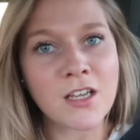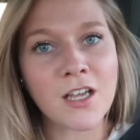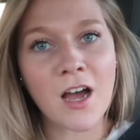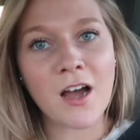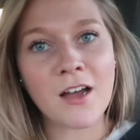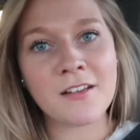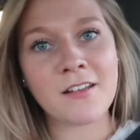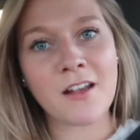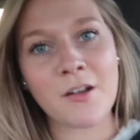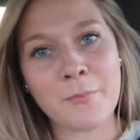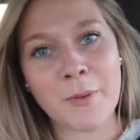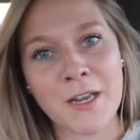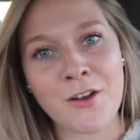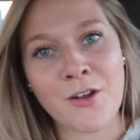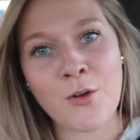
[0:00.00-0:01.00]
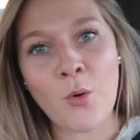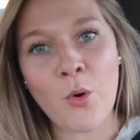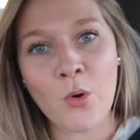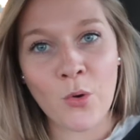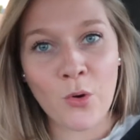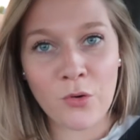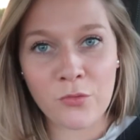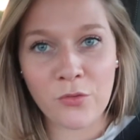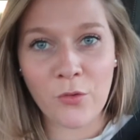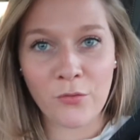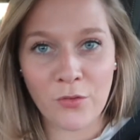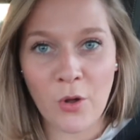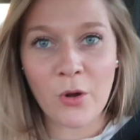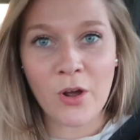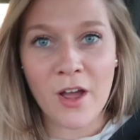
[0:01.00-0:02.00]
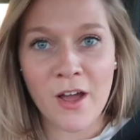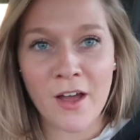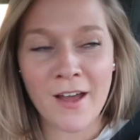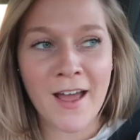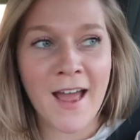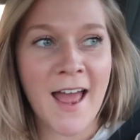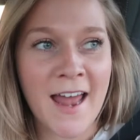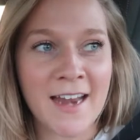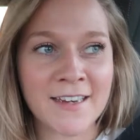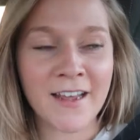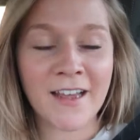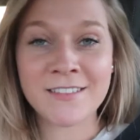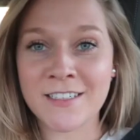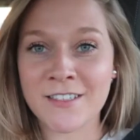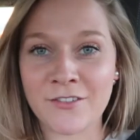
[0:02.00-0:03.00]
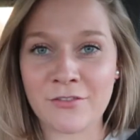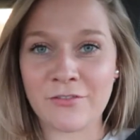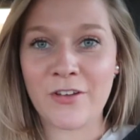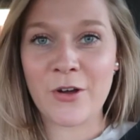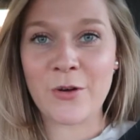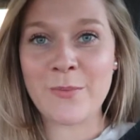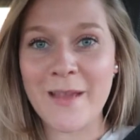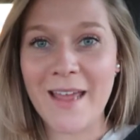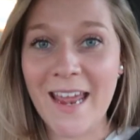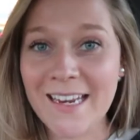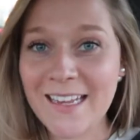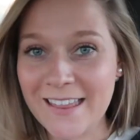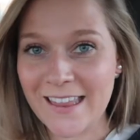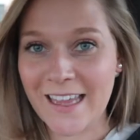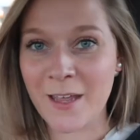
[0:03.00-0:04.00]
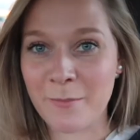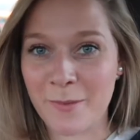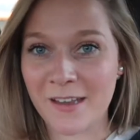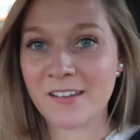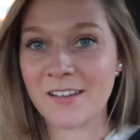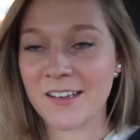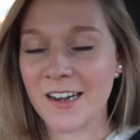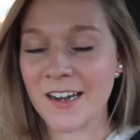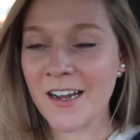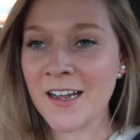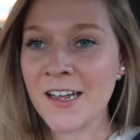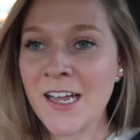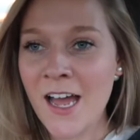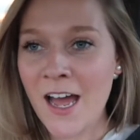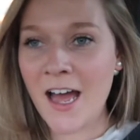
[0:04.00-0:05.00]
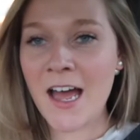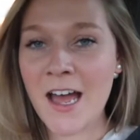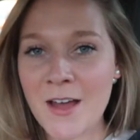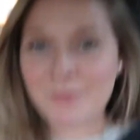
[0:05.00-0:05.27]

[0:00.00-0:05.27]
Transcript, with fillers: Guys, I've been an awful vlogger and I didn't film anything in Bicester. Um,